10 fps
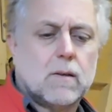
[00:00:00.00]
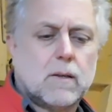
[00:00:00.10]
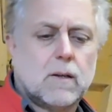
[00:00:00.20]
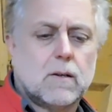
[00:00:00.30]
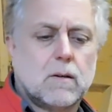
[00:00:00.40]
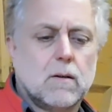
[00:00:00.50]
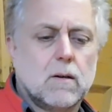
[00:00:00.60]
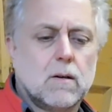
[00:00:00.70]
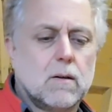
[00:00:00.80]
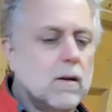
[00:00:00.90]
think
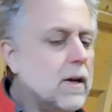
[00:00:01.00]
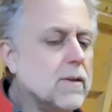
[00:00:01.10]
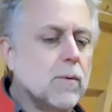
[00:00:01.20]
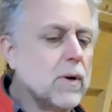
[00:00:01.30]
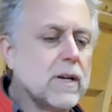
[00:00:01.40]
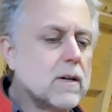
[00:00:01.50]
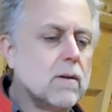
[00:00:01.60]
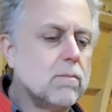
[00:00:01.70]
in the week,